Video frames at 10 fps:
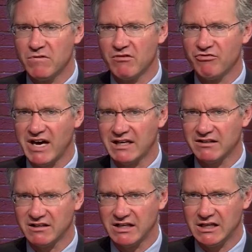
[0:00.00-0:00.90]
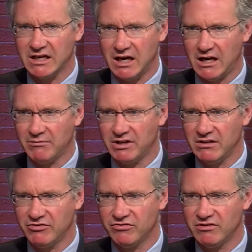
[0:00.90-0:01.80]
fact that the economy
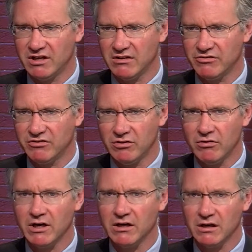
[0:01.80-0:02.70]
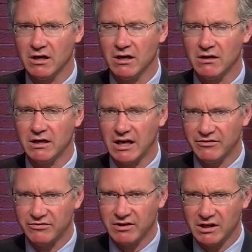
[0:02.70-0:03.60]
is doing
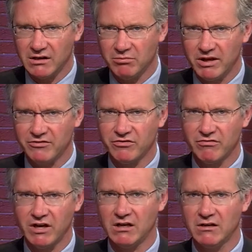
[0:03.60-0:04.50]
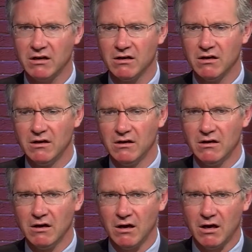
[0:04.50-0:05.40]
nicely in Pennsylvania,
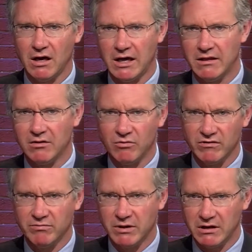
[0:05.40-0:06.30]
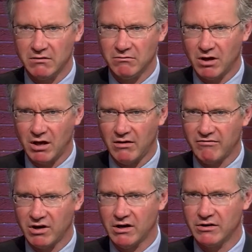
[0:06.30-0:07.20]
and that we've been
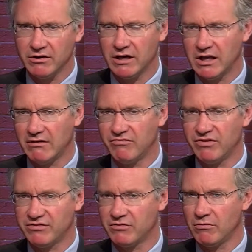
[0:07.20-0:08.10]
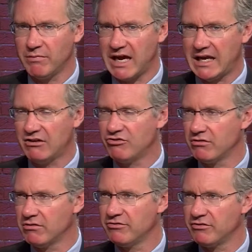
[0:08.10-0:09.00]
very good, I think, fiscal
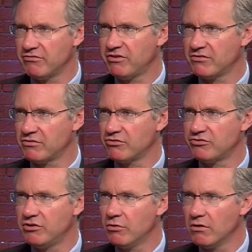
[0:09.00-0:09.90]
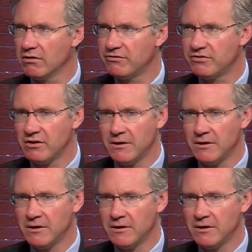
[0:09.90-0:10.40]
managers or fiscal stewards,